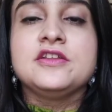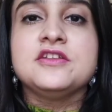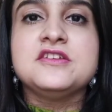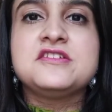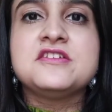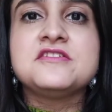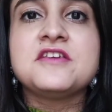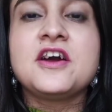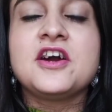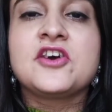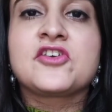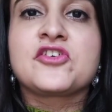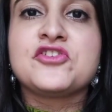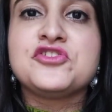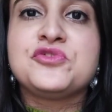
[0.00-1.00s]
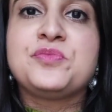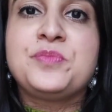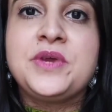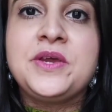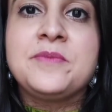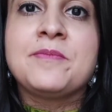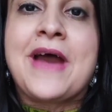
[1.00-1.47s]
This is a
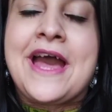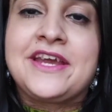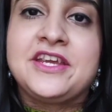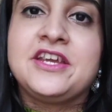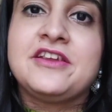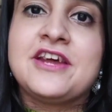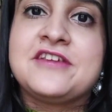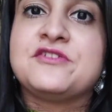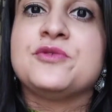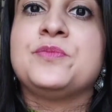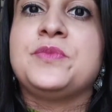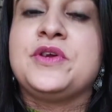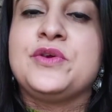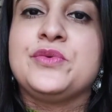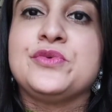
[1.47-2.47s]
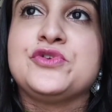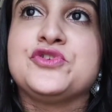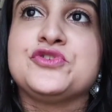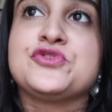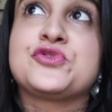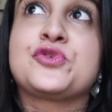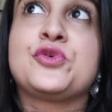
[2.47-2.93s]
crispy Maggi recipe which
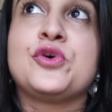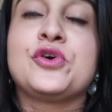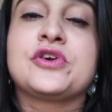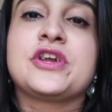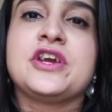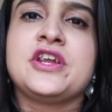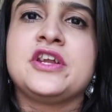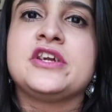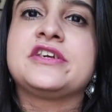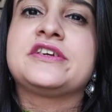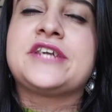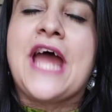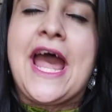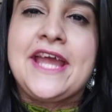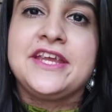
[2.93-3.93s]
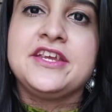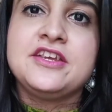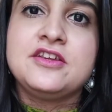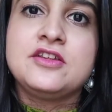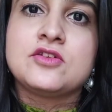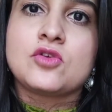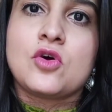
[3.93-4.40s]
is cooked in a
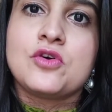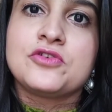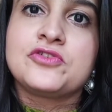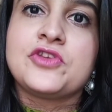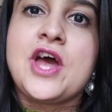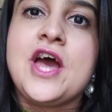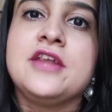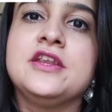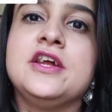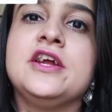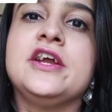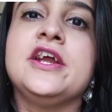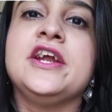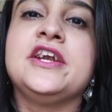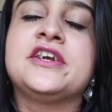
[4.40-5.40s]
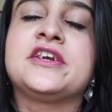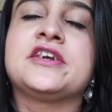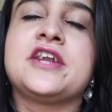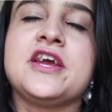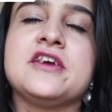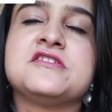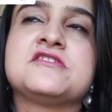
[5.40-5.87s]
tangy sauce and it
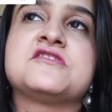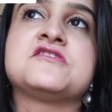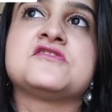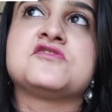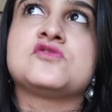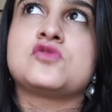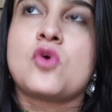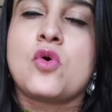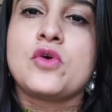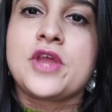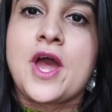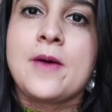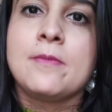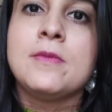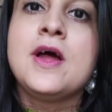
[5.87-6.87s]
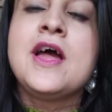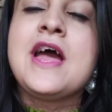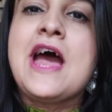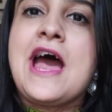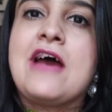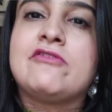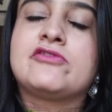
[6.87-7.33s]
tastes so yum.
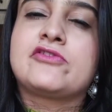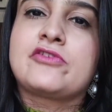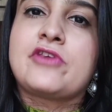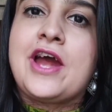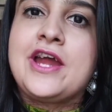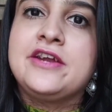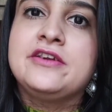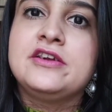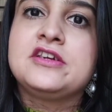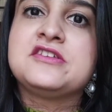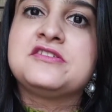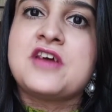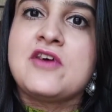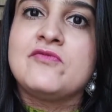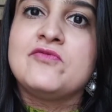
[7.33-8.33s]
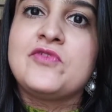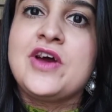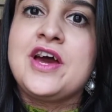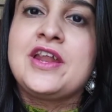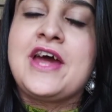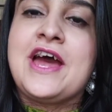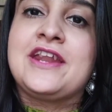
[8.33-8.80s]
I've tried it
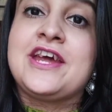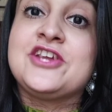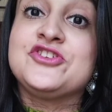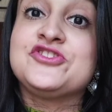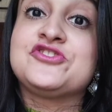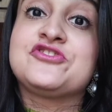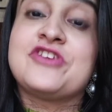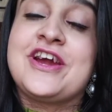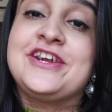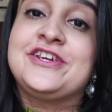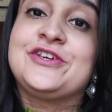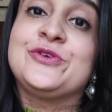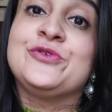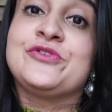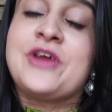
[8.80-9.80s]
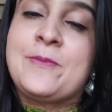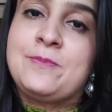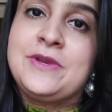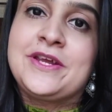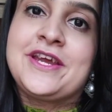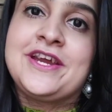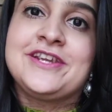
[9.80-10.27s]
somewhere and I just tried to
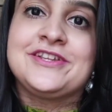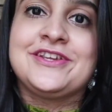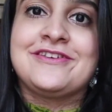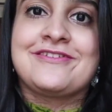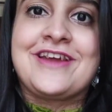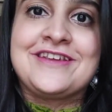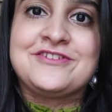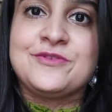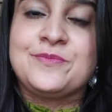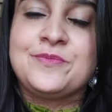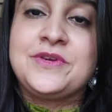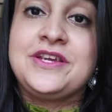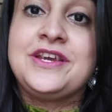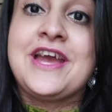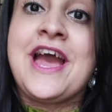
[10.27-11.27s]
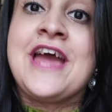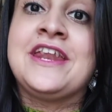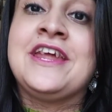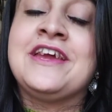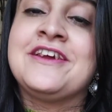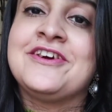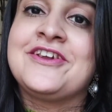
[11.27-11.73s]
replicate the recipe, and
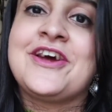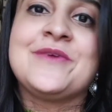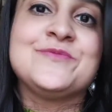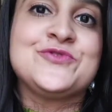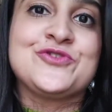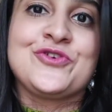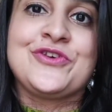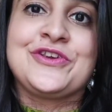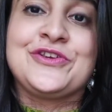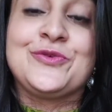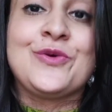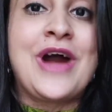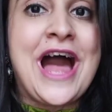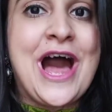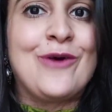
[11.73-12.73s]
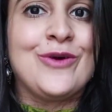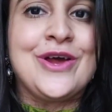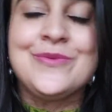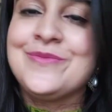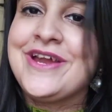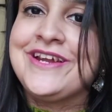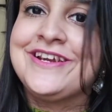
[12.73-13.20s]
here I'm showing you how I
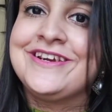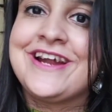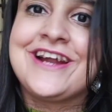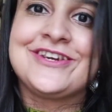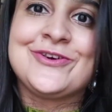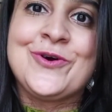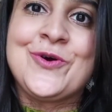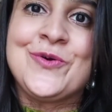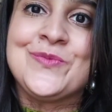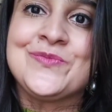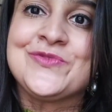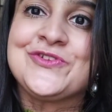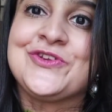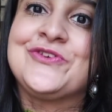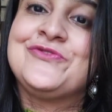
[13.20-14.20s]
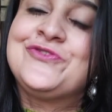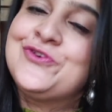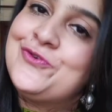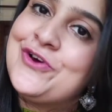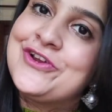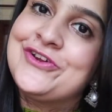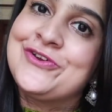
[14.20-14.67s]
made it at home. So if you
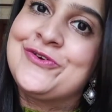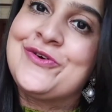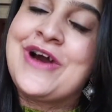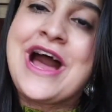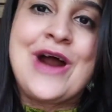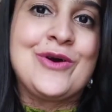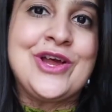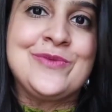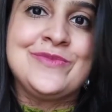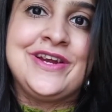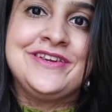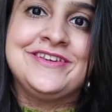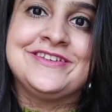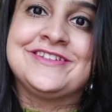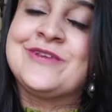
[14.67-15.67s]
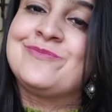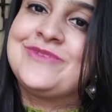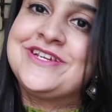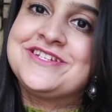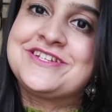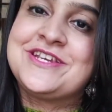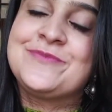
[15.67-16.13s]
wanna know how I made it, then
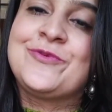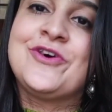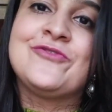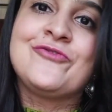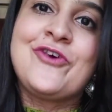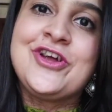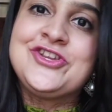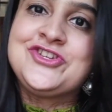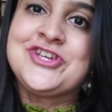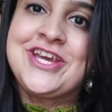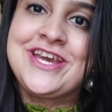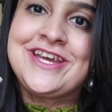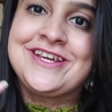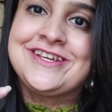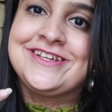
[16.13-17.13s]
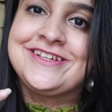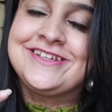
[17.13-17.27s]
please keep on watching.